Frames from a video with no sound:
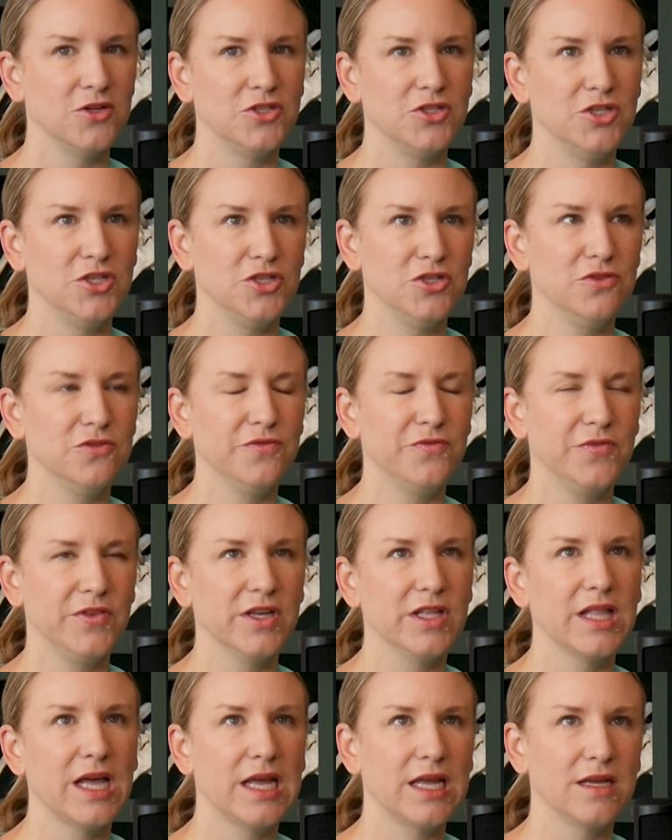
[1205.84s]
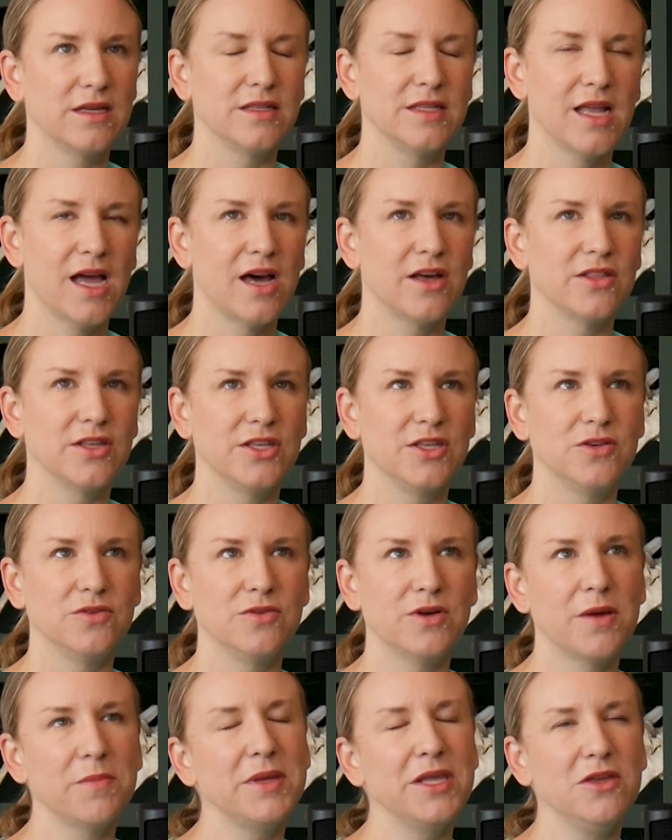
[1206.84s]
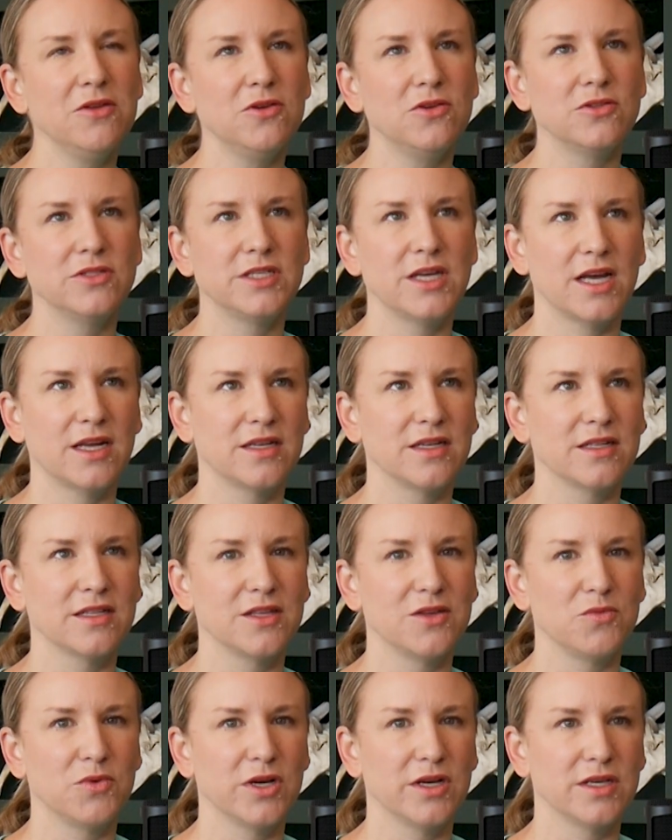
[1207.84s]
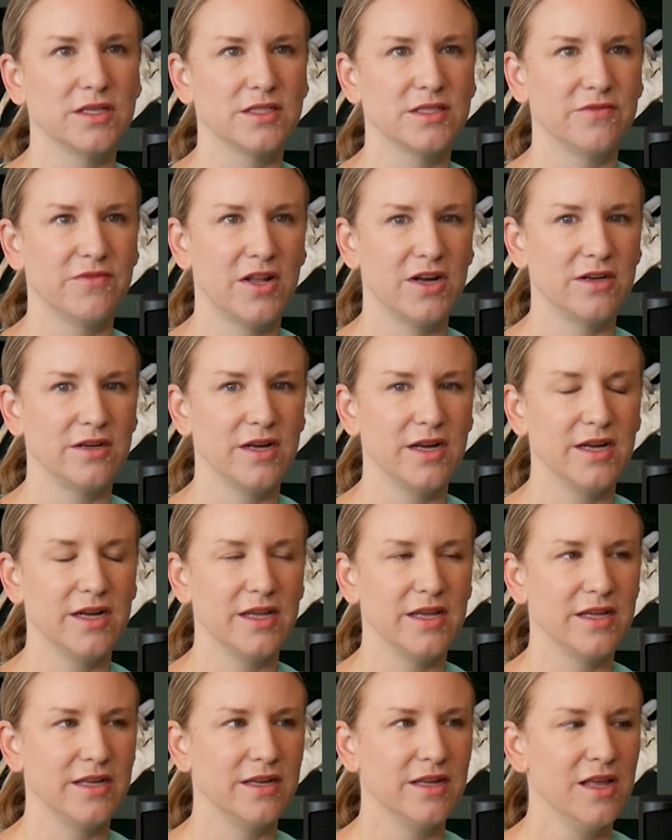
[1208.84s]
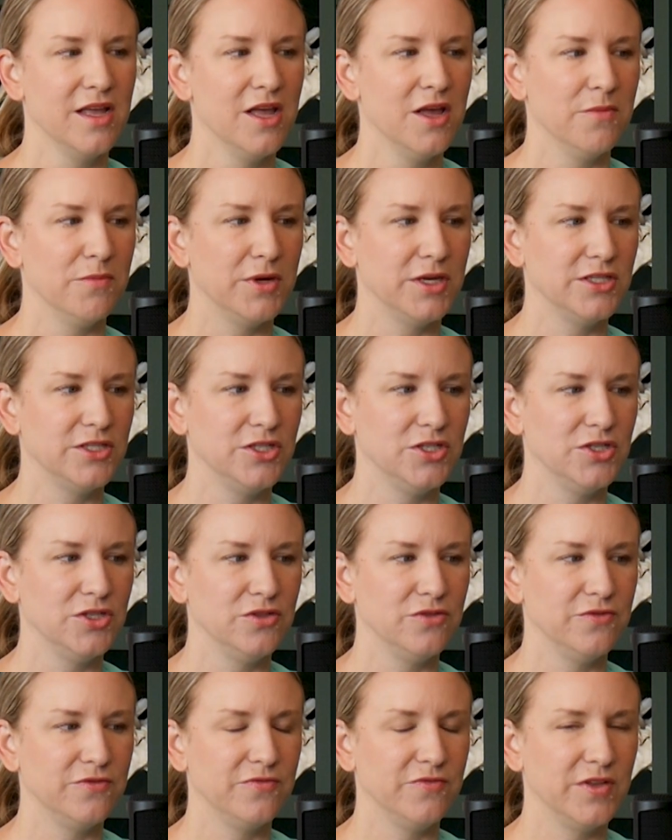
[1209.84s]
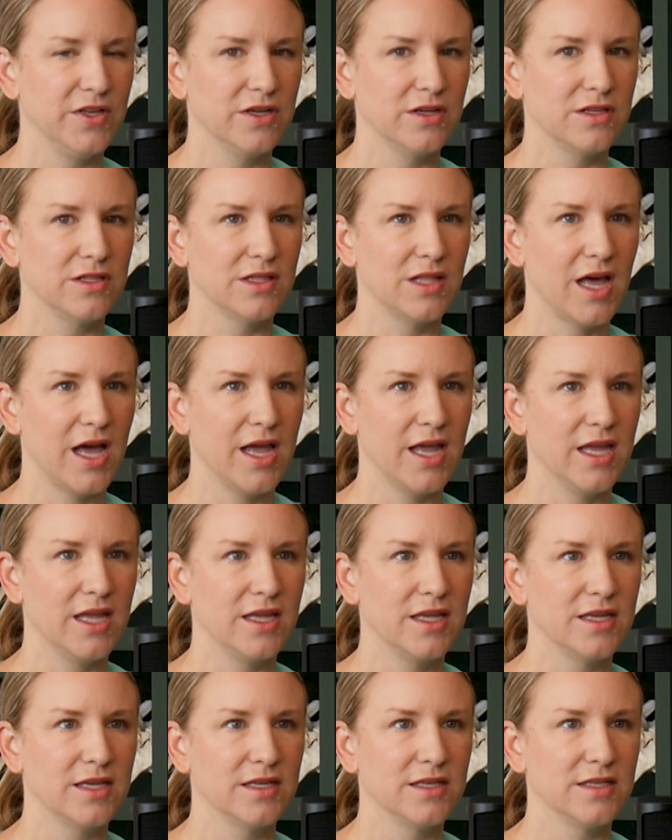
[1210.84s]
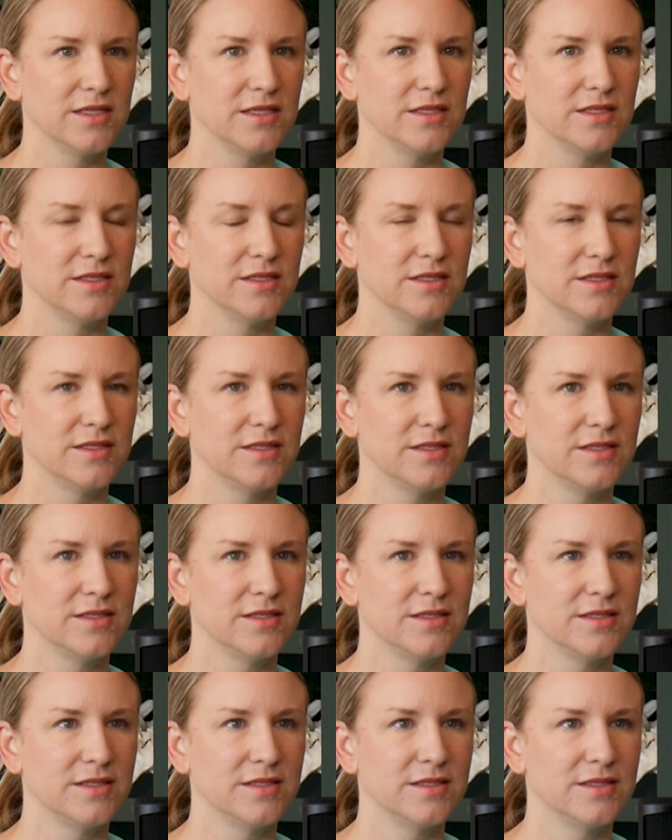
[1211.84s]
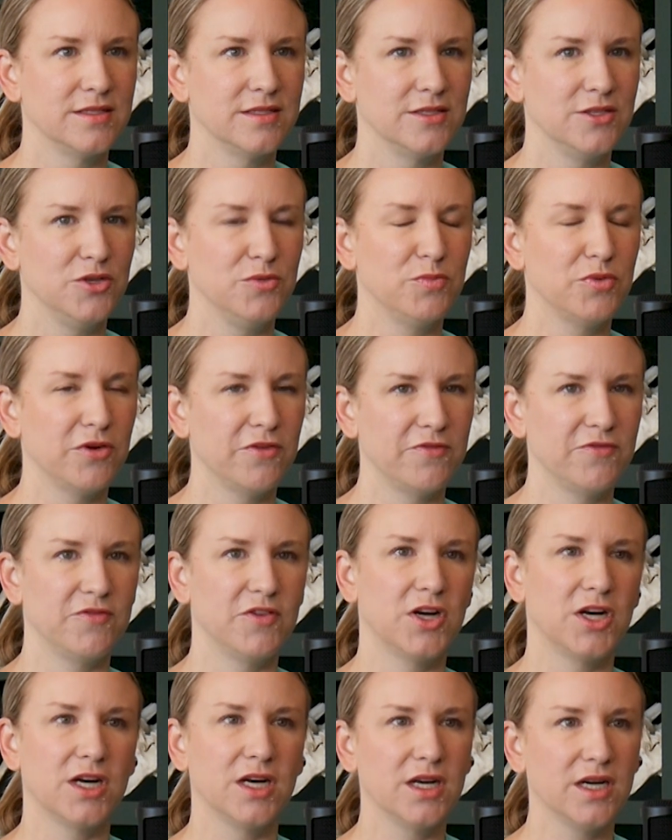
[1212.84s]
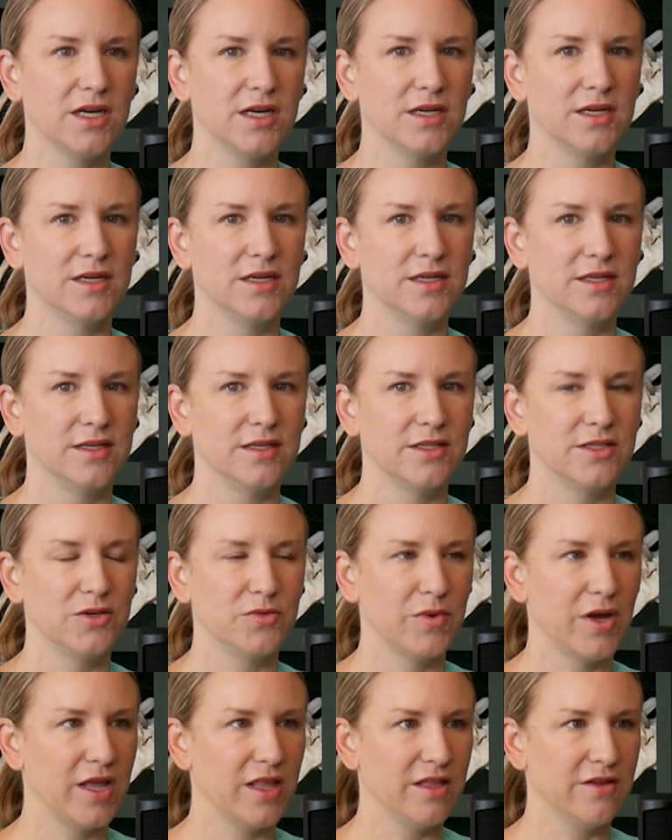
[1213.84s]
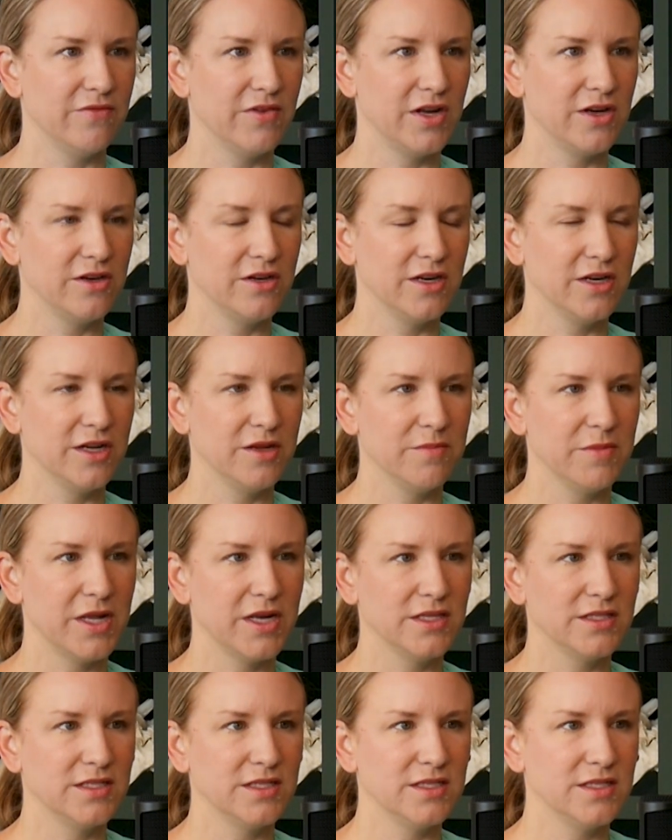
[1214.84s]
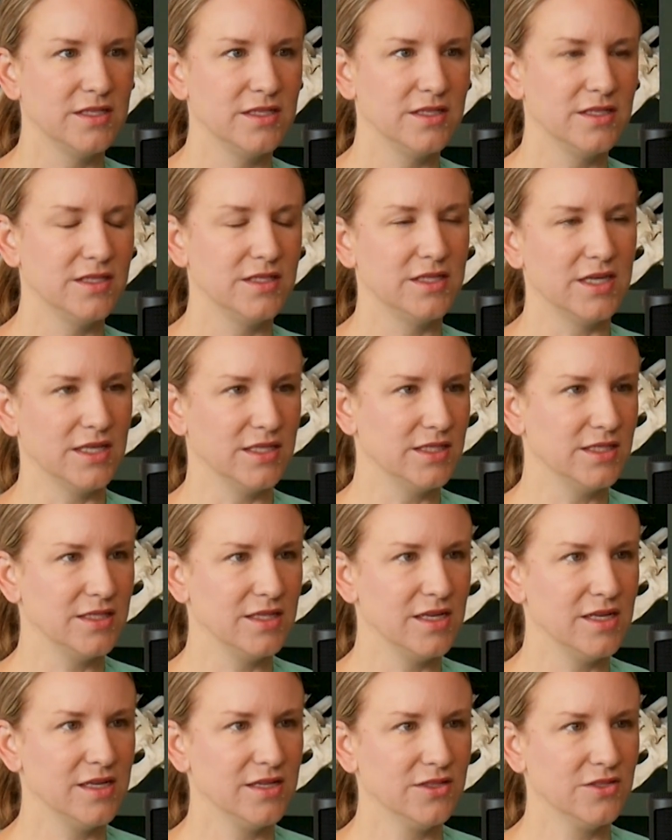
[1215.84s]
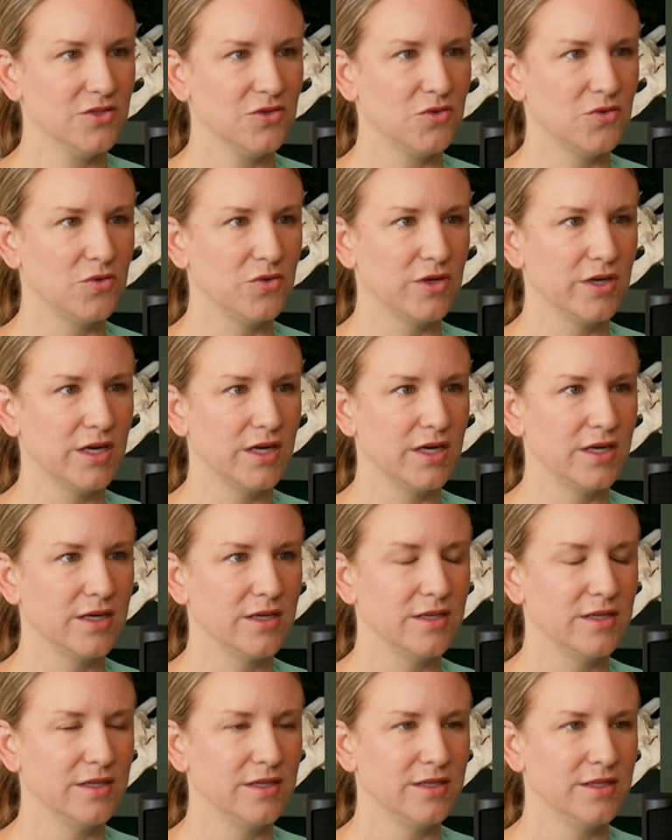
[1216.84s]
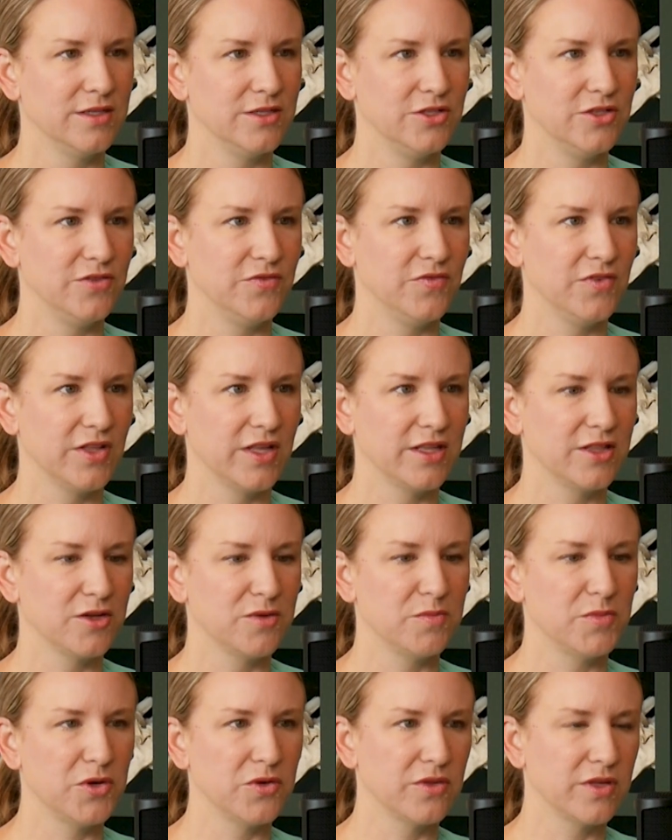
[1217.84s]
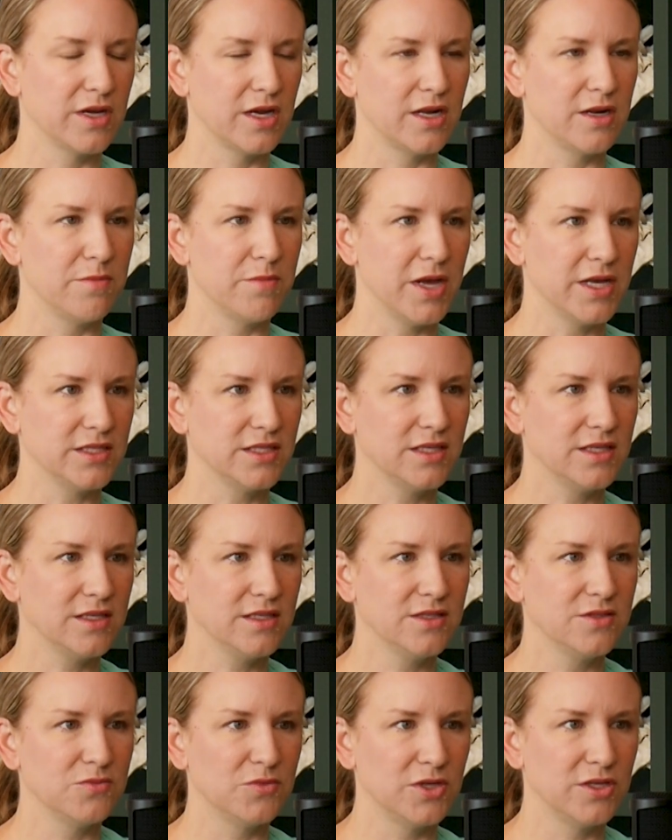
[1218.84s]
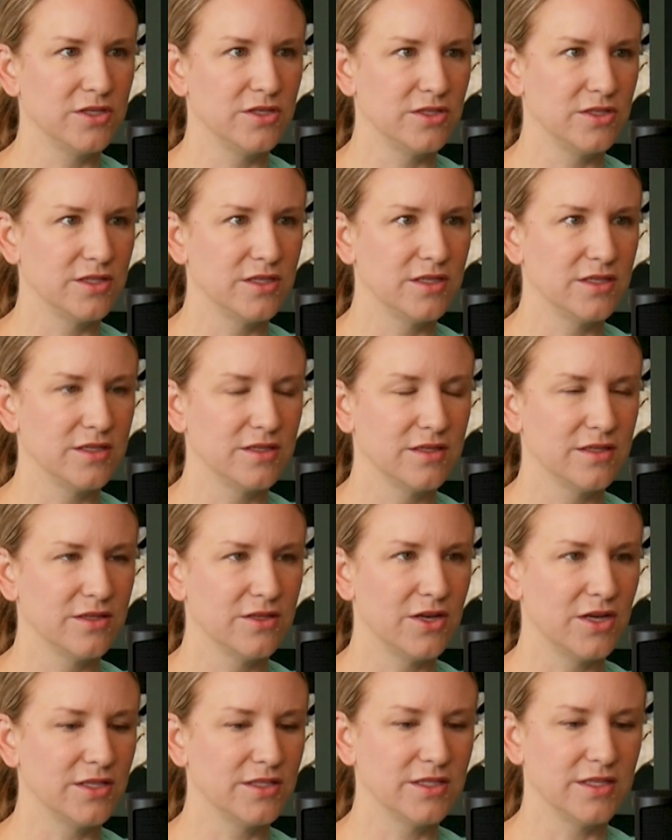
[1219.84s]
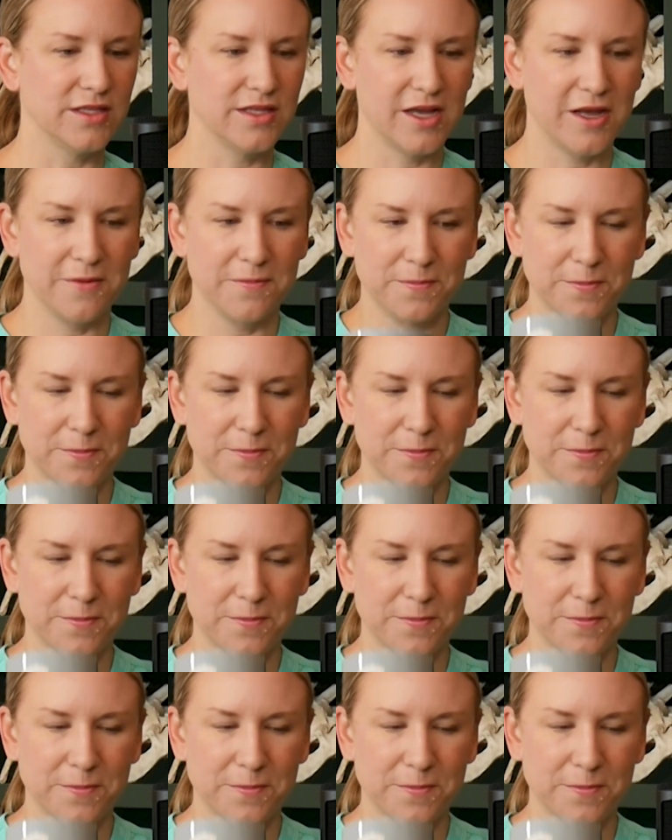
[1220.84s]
do you feel like now that you don't technically work as a veterinarian, but do you feel like you prefer the way that veterinary medicine does things, or do you feel like they're both kind of messes? What is your thoughts on that?